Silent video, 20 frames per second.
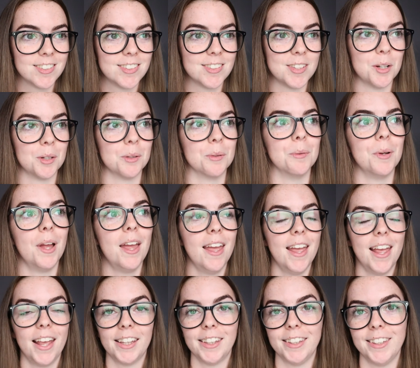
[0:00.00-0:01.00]
So
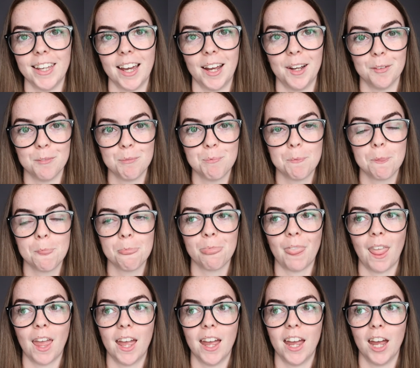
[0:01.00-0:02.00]
yeah,
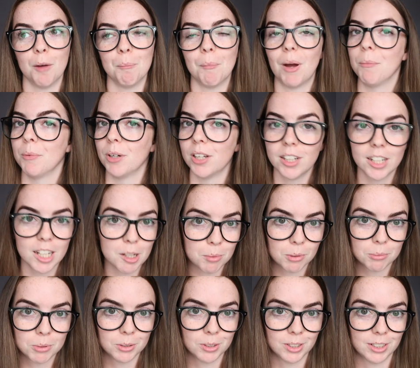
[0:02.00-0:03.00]
I'm gonna keep
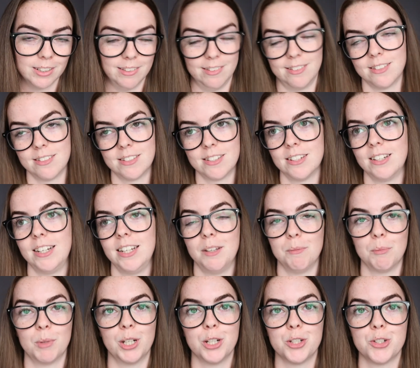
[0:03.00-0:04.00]
uploading consistently.
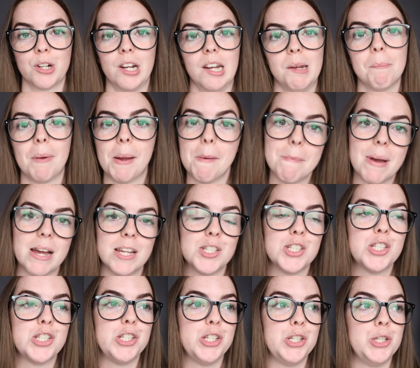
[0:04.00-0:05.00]
I'm gonna try my
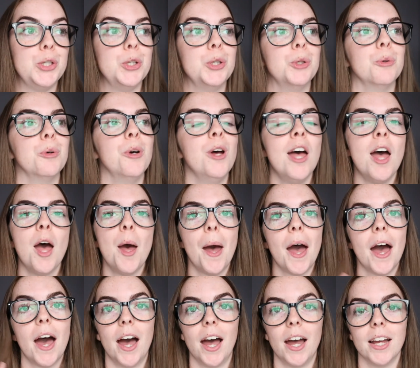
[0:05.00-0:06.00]
best to,
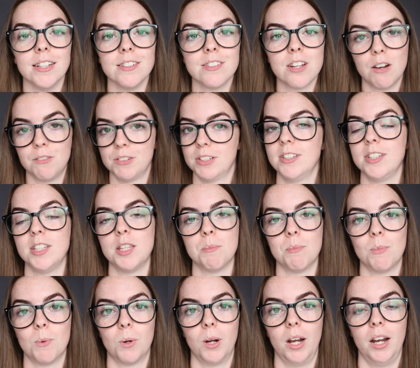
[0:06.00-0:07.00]
and obviously the
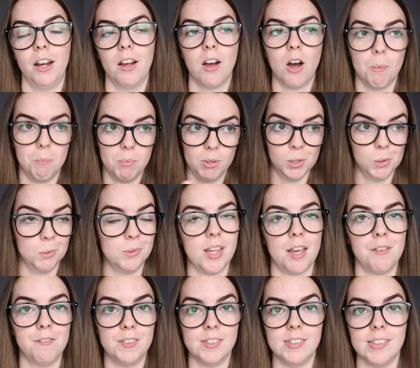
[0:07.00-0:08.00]
more uploads
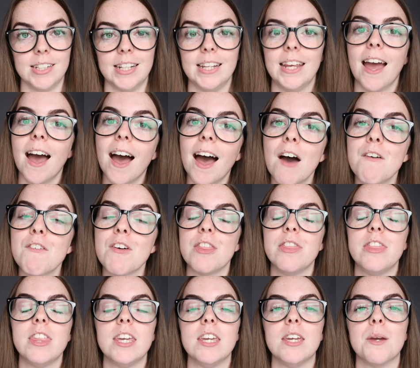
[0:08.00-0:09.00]
I physically
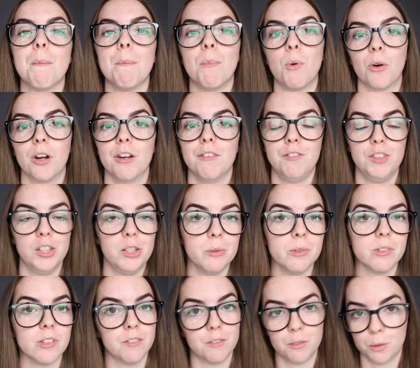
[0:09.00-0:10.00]
have, the more
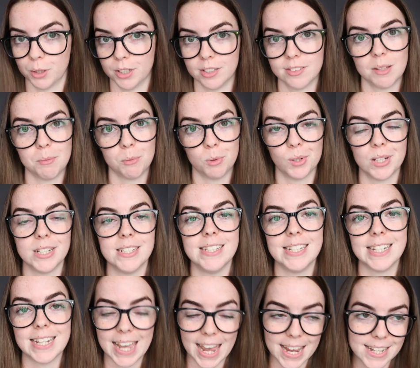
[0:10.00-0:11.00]
views of course I'm going
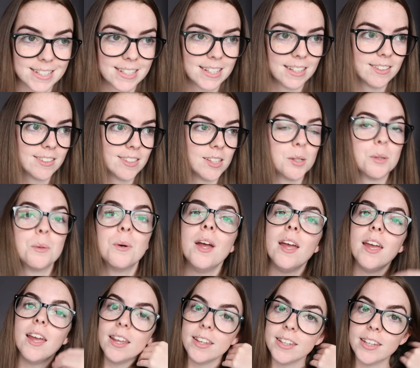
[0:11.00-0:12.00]
to get. So
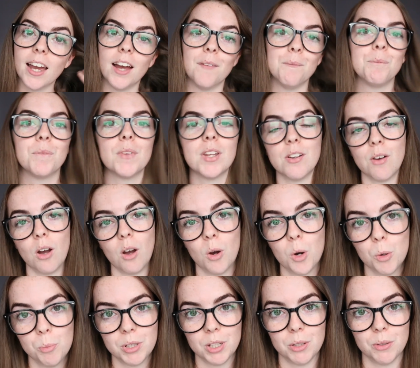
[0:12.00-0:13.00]
yeah,
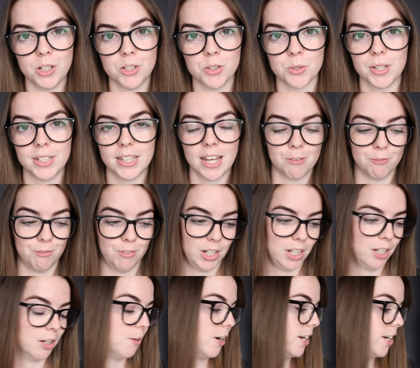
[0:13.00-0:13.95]
hope you enjoyed that video.